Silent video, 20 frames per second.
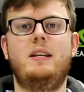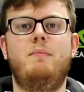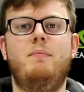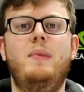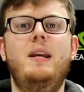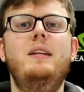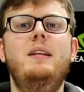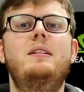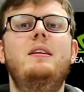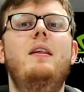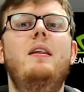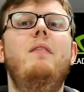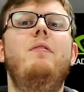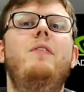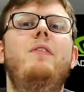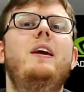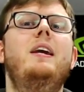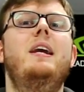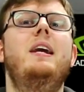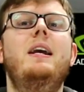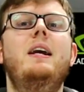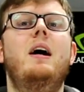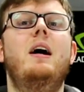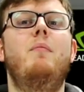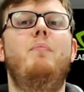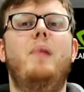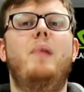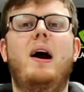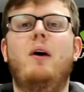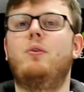It means that they're thinking
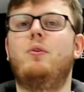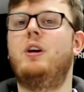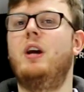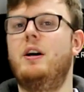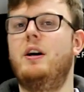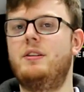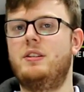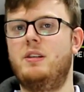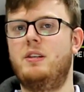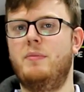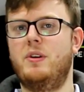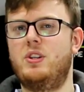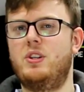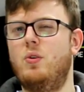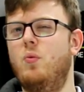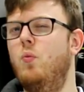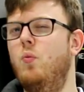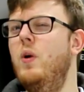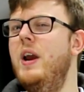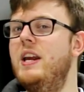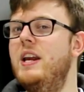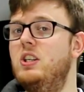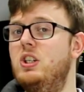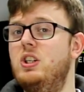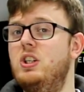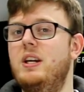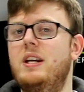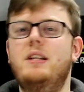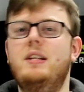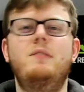about customers,
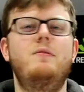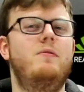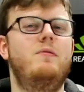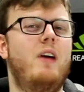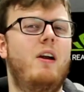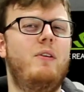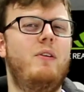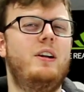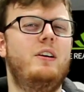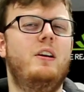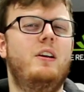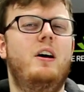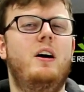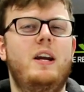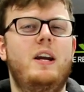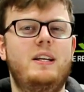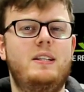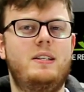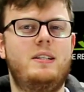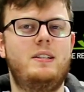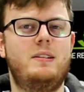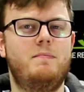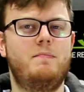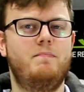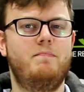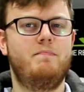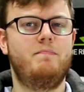which is very nice.